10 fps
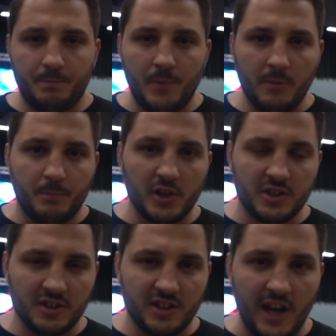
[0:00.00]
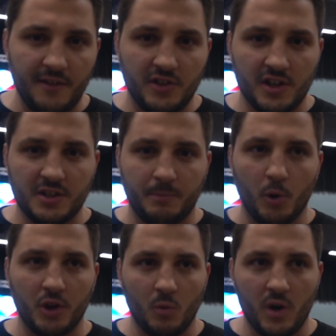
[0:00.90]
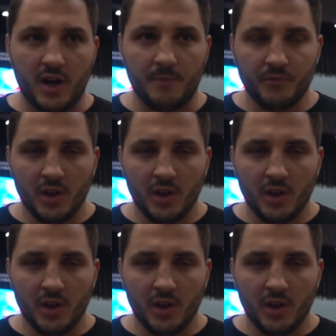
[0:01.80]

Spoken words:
in person's life, there is a point where